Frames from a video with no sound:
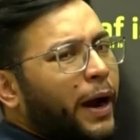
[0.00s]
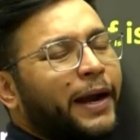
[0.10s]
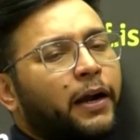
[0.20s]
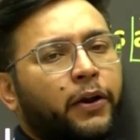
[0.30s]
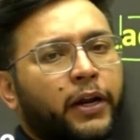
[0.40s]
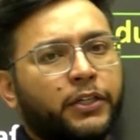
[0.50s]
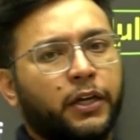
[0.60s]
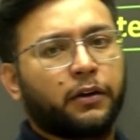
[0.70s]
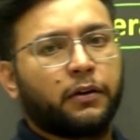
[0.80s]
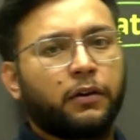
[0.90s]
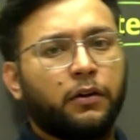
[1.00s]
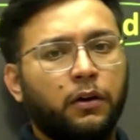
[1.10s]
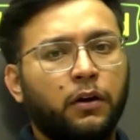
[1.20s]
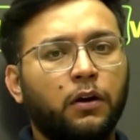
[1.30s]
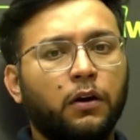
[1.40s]
adulteration?
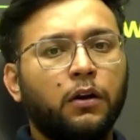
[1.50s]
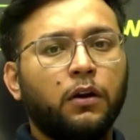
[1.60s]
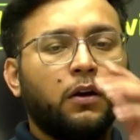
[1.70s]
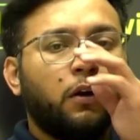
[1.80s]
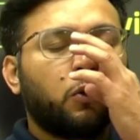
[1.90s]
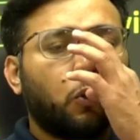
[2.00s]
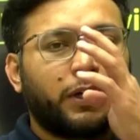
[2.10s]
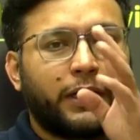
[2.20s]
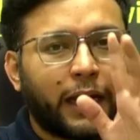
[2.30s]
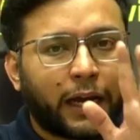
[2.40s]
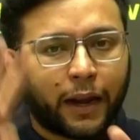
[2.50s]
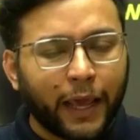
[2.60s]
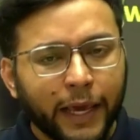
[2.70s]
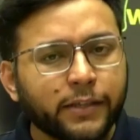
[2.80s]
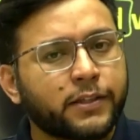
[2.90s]
To
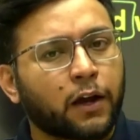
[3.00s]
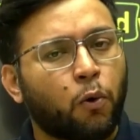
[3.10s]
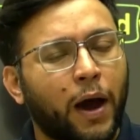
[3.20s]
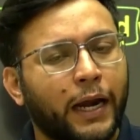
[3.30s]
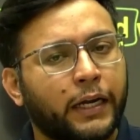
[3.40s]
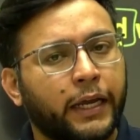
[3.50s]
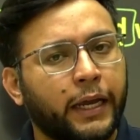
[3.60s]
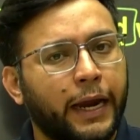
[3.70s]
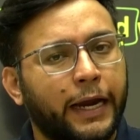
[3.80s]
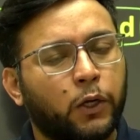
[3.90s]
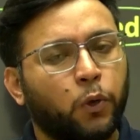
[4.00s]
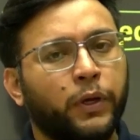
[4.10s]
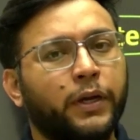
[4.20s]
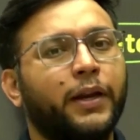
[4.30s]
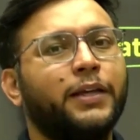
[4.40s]
decrease the quality and to
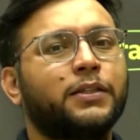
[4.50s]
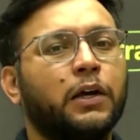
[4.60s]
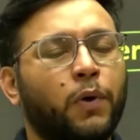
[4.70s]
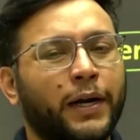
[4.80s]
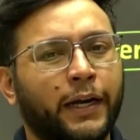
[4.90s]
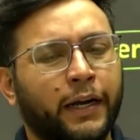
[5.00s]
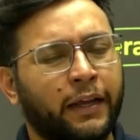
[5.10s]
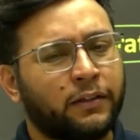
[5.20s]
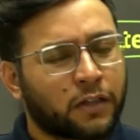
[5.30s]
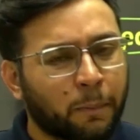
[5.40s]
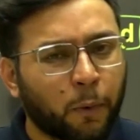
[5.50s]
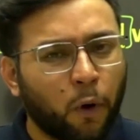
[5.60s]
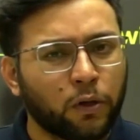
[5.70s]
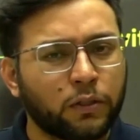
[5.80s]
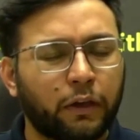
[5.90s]
increase the quantity.
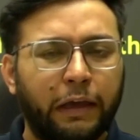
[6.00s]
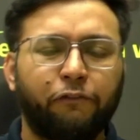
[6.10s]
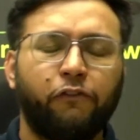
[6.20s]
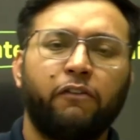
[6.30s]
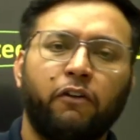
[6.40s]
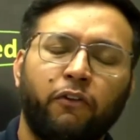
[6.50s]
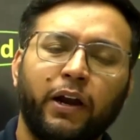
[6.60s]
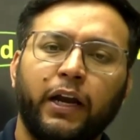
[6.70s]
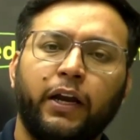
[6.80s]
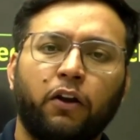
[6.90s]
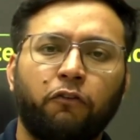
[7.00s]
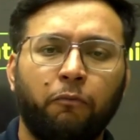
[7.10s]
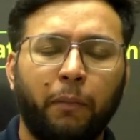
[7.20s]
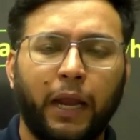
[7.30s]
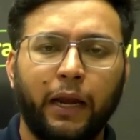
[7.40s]
Suppose if we have a 1 liter of
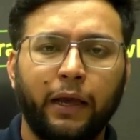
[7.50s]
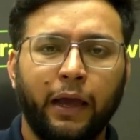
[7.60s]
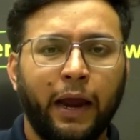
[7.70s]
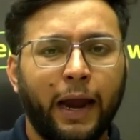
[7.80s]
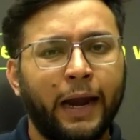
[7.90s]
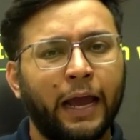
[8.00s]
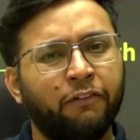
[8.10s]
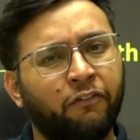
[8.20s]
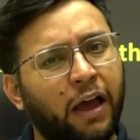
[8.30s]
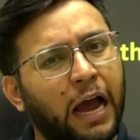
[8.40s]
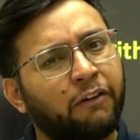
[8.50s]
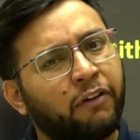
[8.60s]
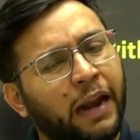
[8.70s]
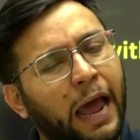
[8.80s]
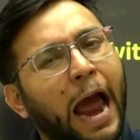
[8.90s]
milk and I
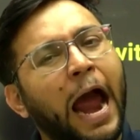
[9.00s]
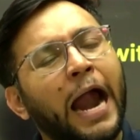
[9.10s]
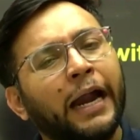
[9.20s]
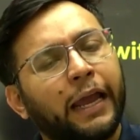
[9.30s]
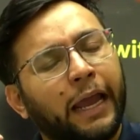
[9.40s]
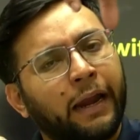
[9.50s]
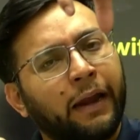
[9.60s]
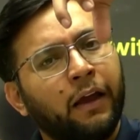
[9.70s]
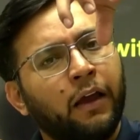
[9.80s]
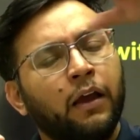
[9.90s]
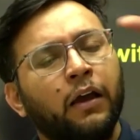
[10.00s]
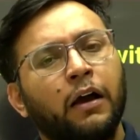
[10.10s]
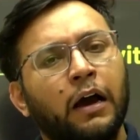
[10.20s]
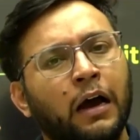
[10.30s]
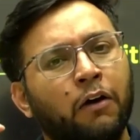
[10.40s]
will add in
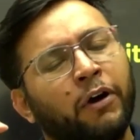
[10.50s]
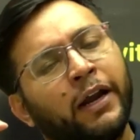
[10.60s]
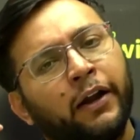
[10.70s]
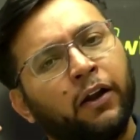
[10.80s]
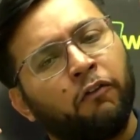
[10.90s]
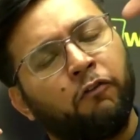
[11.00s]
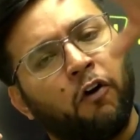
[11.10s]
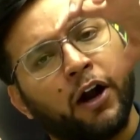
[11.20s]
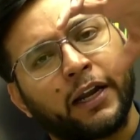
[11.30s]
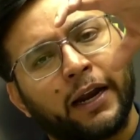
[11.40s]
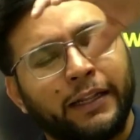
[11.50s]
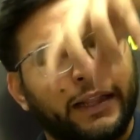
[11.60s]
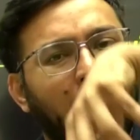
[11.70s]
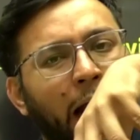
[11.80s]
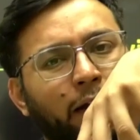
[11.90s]
1 liter of water in
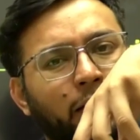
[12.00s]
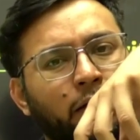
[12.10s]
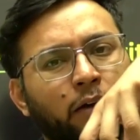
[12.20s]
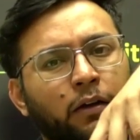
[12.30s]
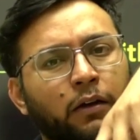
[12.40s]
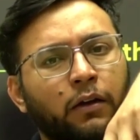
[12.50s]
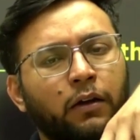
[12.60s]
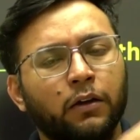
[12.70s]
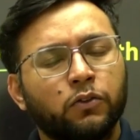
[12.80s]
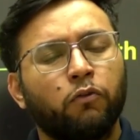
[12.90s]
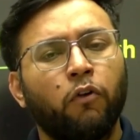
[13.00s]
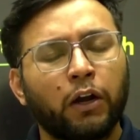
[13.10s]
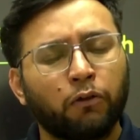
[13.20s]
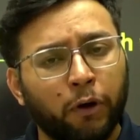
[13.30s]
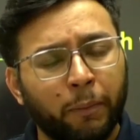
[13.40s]
that. So
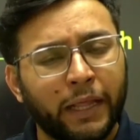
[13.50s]
what would be